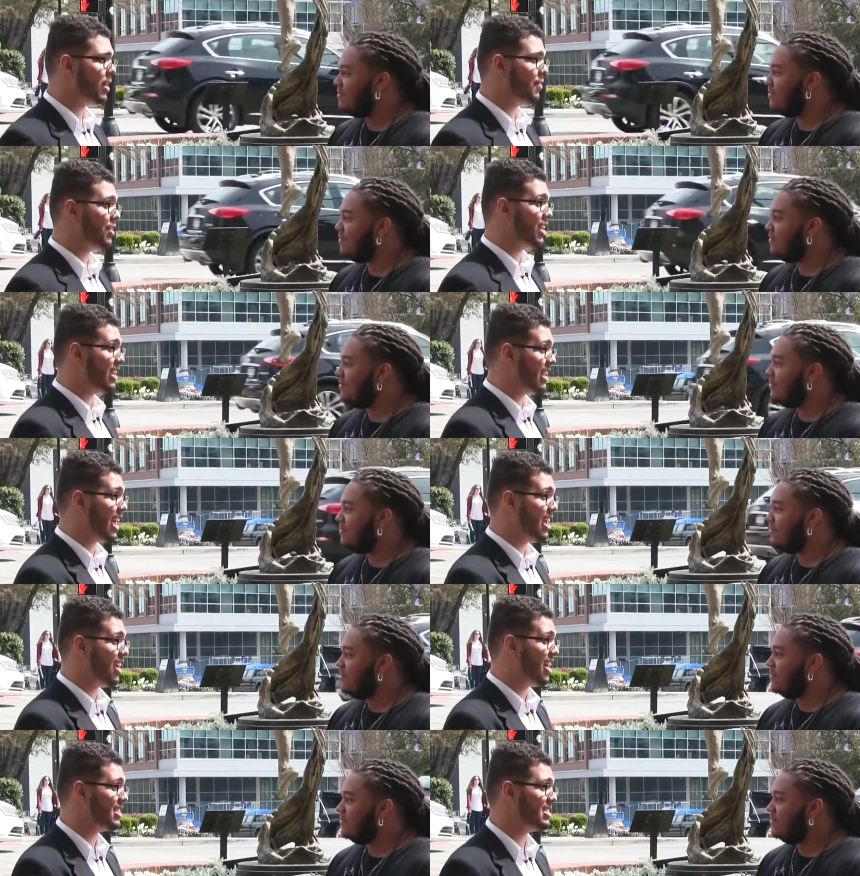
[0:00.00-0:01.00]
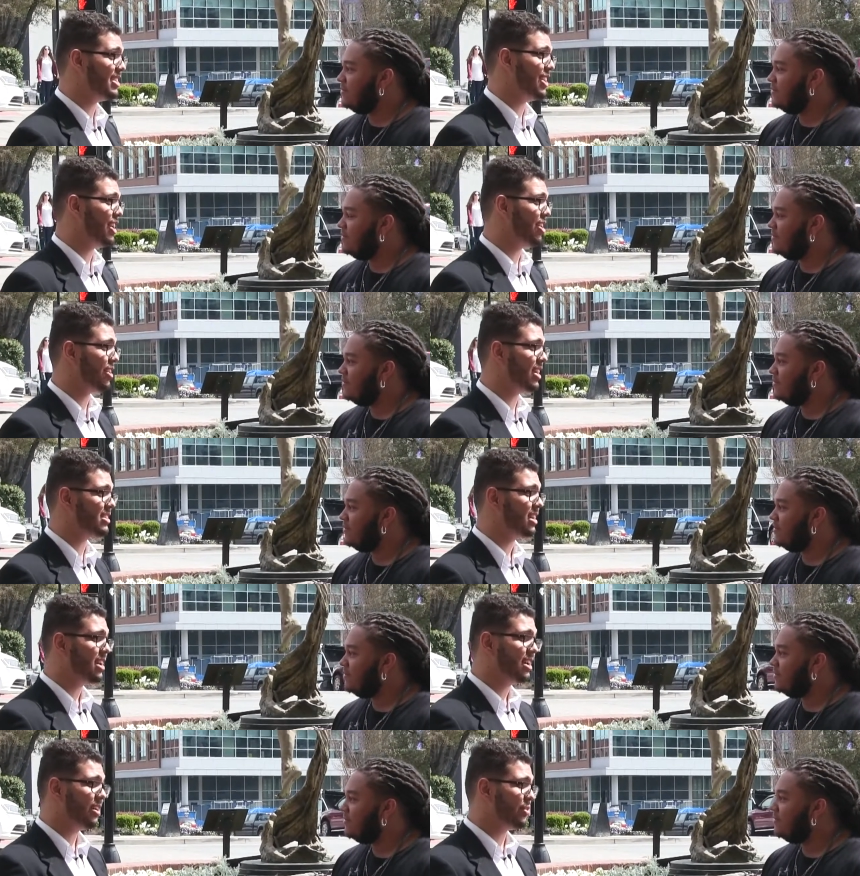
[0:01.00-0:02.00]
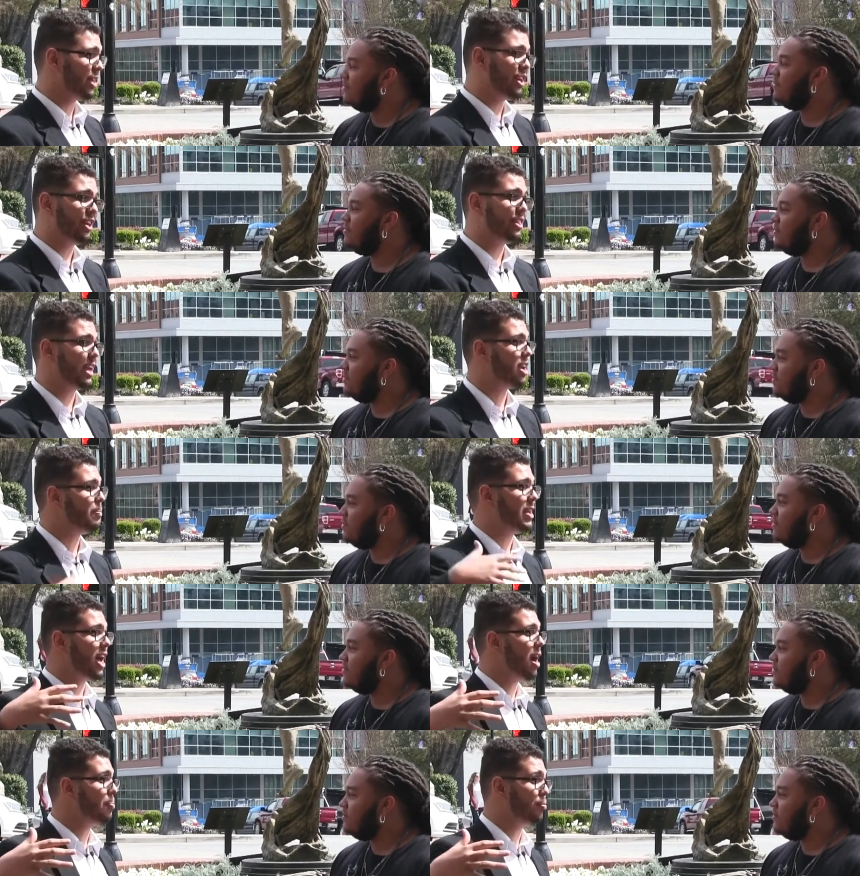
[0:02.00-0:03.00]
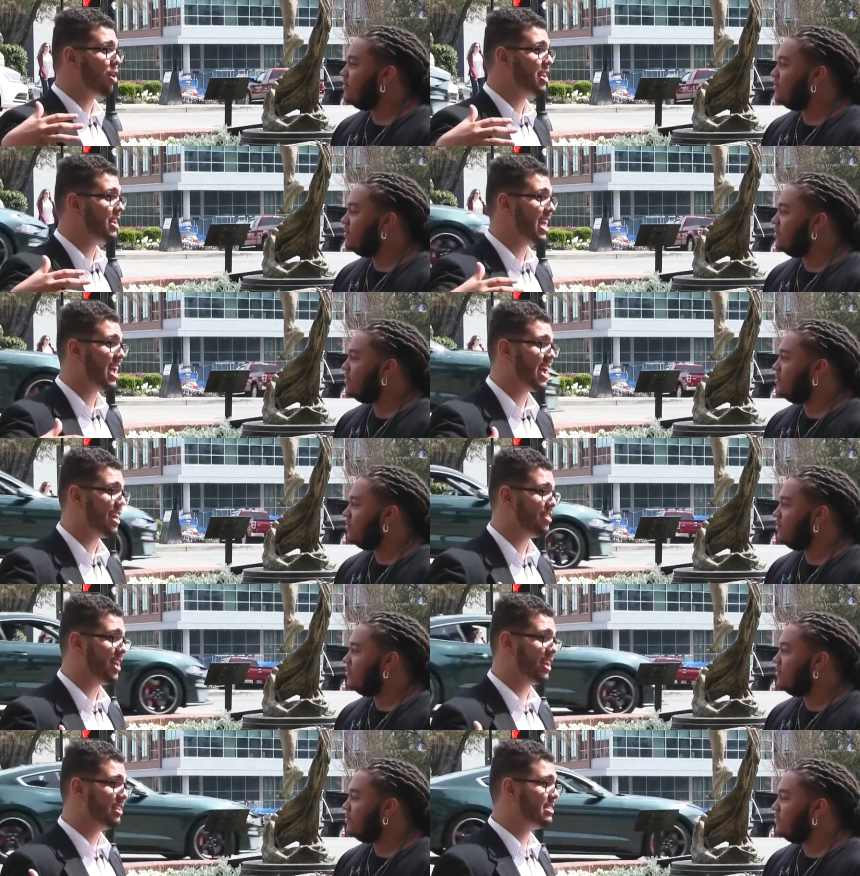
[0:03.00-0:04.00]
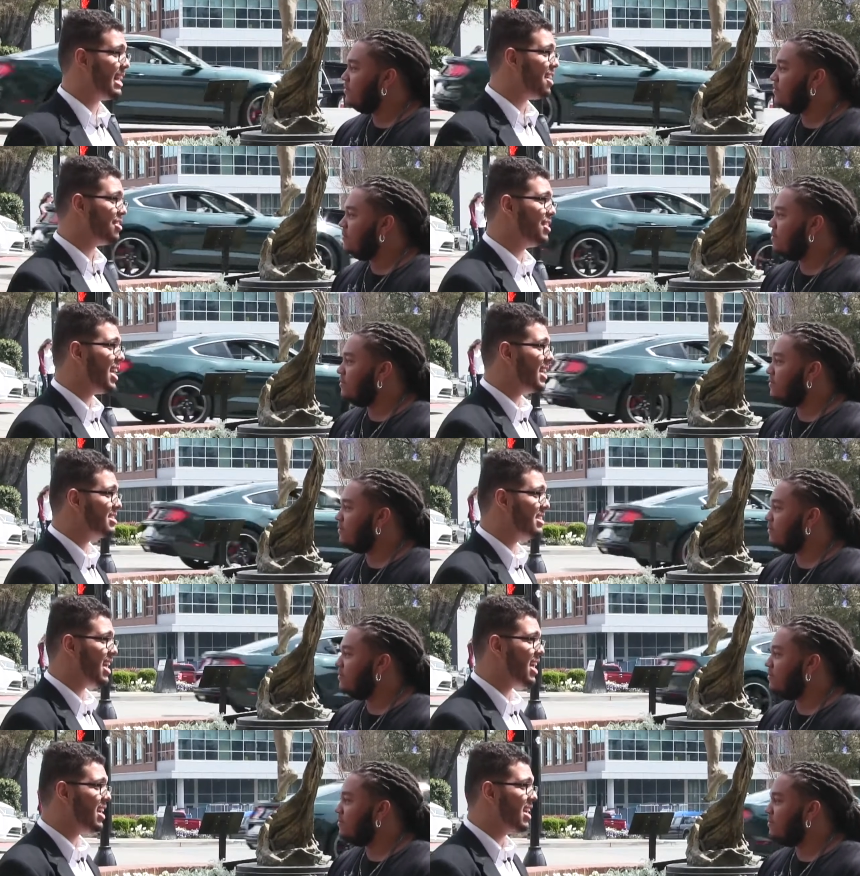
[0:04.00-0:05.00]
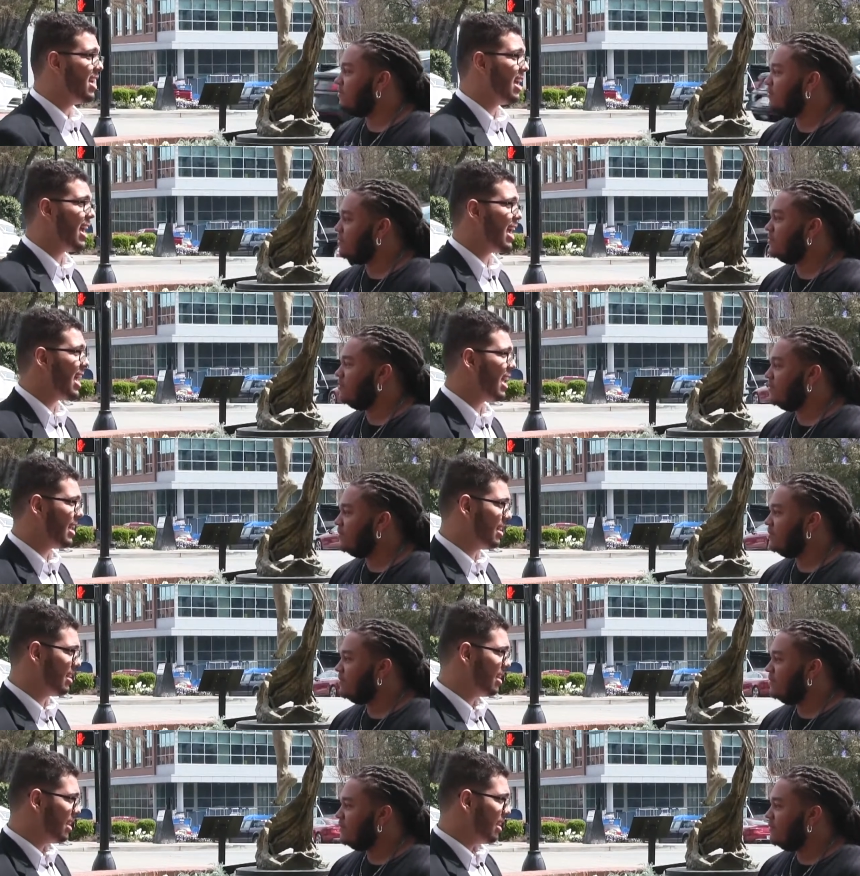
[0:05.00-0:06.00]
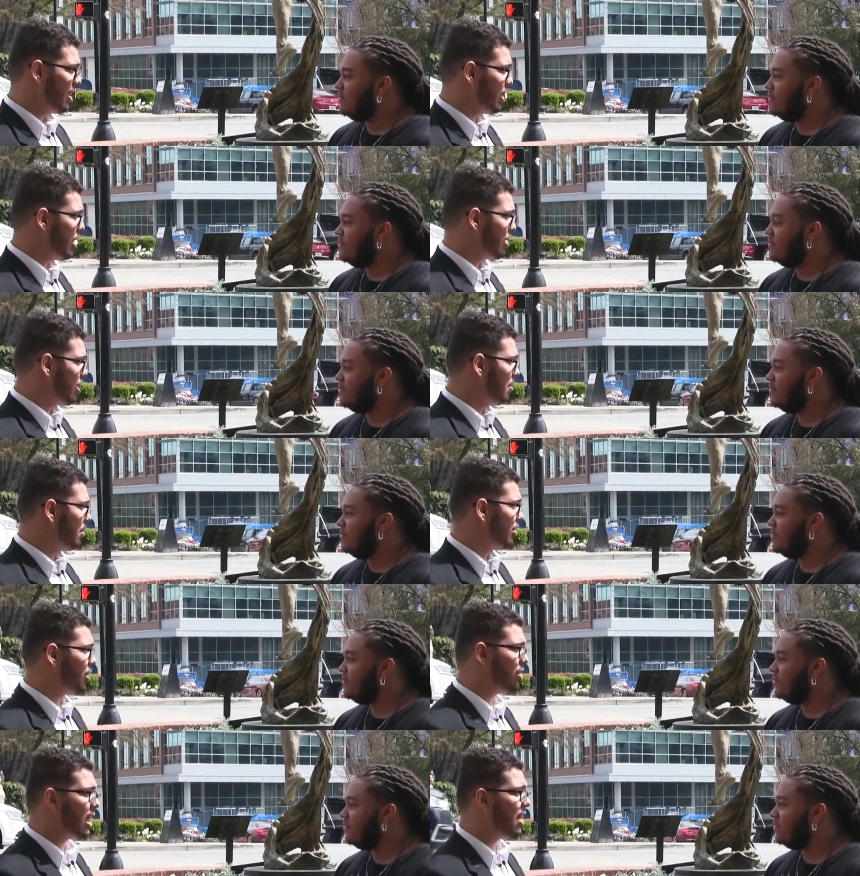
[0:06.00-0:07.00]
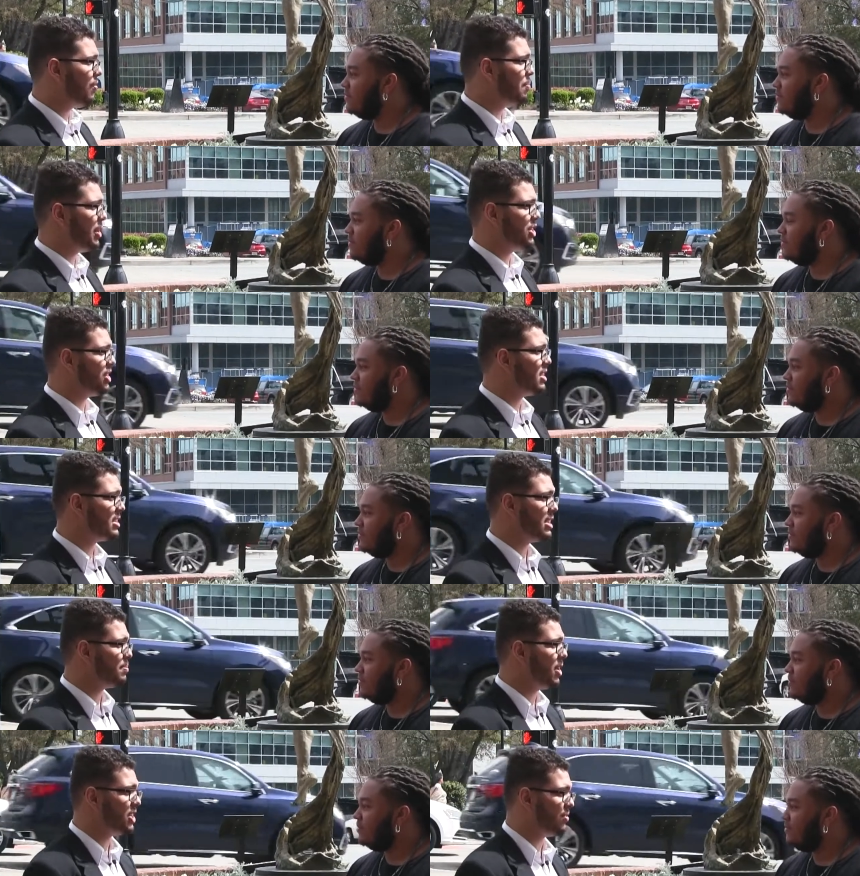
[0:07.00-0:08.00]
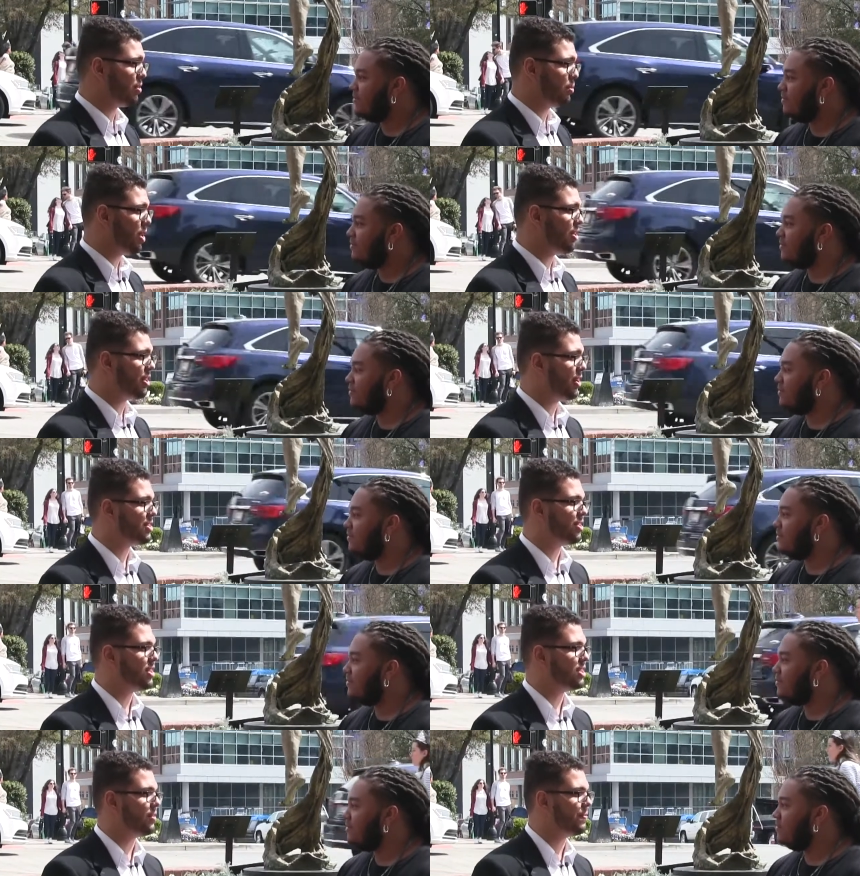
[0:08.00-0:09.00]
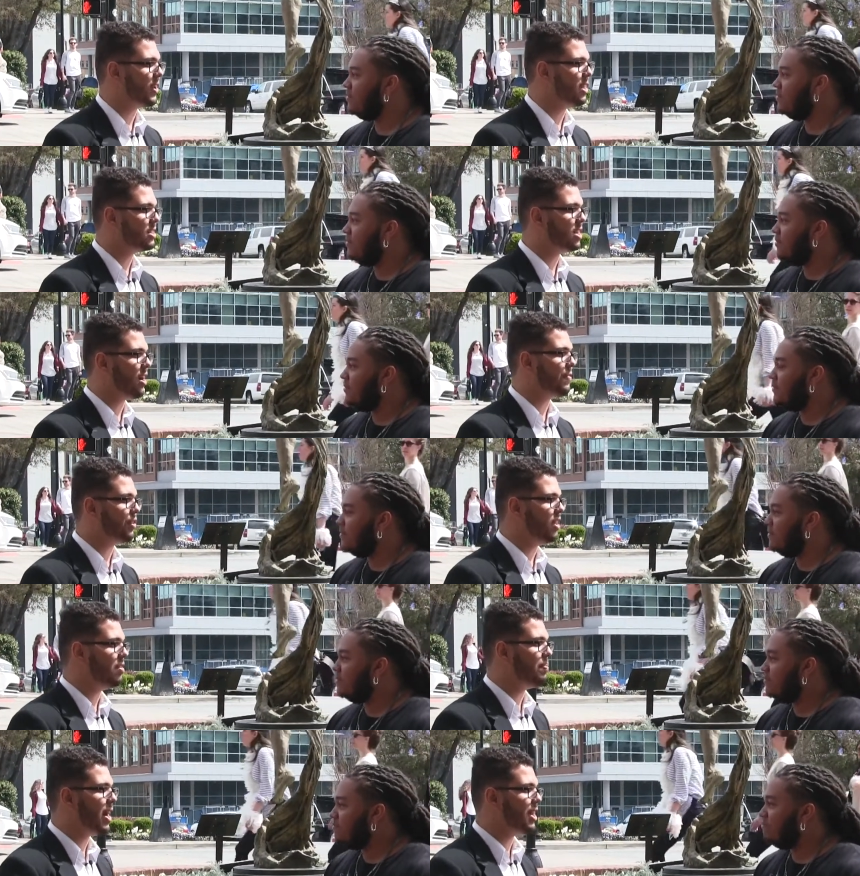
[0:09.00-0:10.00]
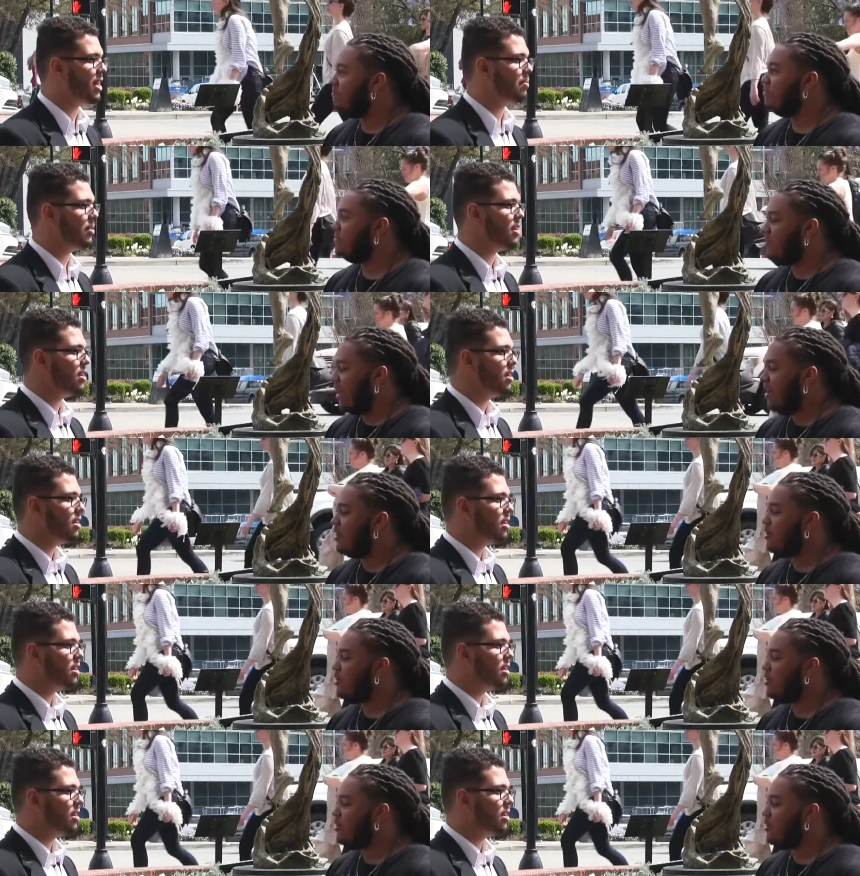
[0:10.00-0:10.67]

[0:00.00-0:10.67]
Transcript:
Speaker 1: living in chaos, you know, because they, they could be up one day and then down the next day. And, you know, you your life will be just as much of a roller coaster as your feelings are if you live by them. I